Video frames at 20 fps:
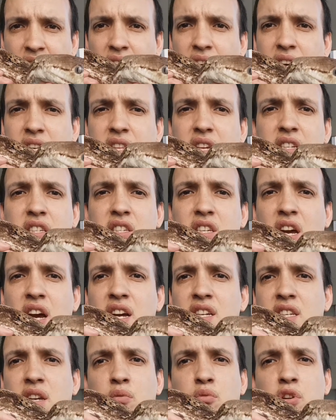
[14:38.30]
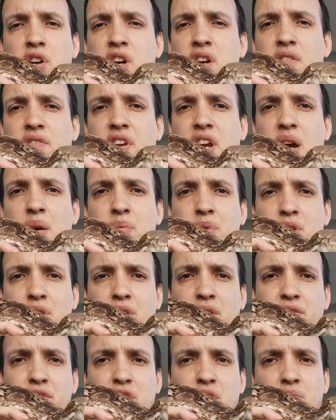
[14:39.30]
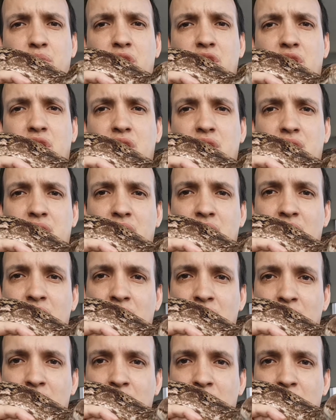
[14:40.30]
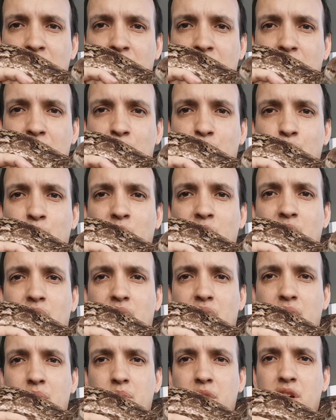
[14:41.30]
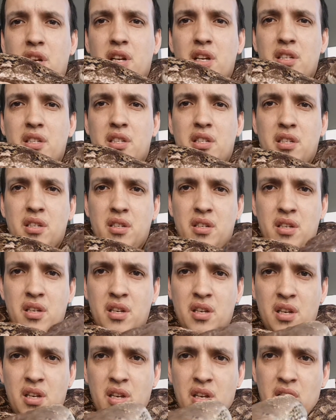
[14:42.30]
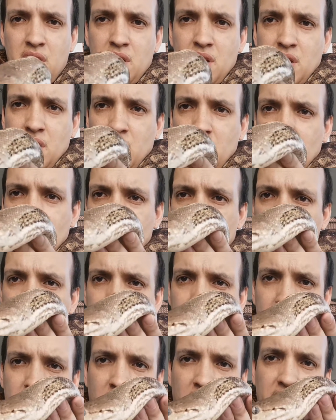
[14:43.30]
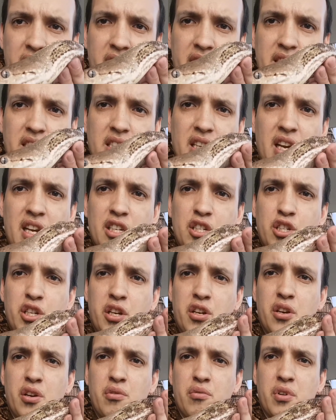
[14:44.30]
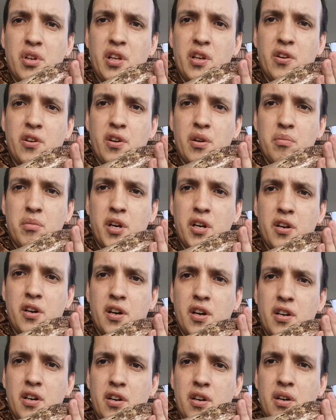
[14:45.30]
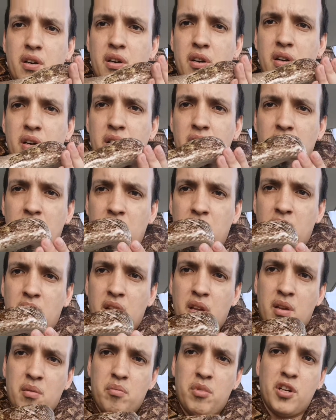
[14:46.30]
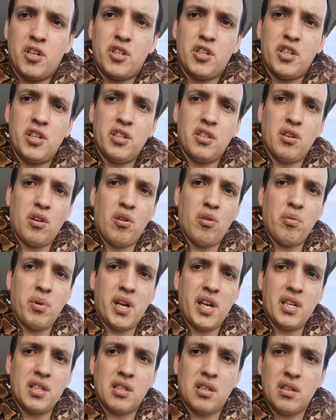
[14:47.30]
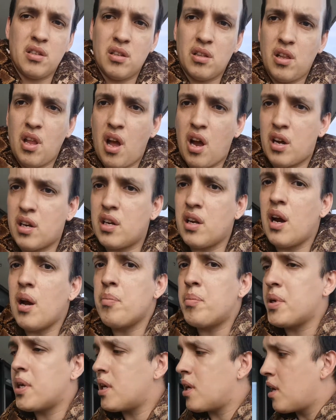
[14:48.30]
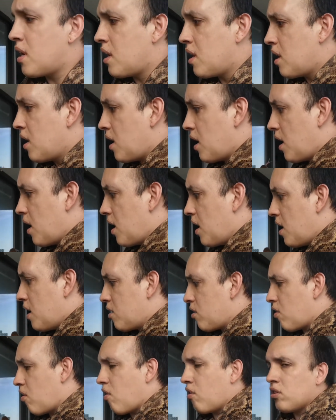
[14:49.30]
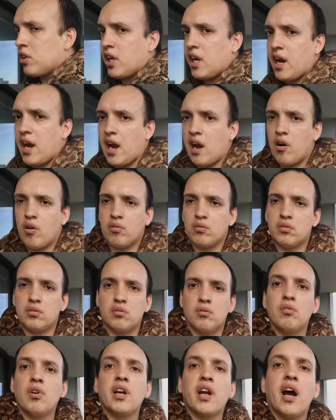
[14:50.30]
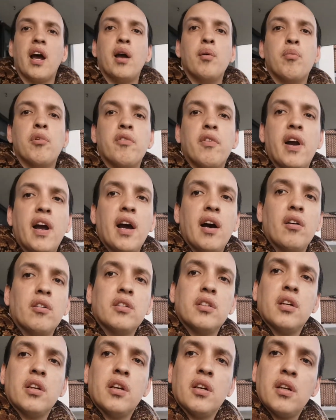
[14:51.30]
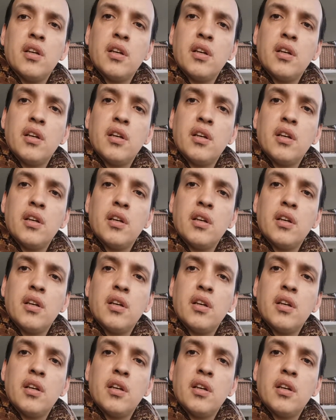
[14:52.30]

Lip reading: At this size, I wouldn't have kept her if she wasn't a sweetheart, because at this size she could really hurt my daughter. But she's always locked up and only out when I am around.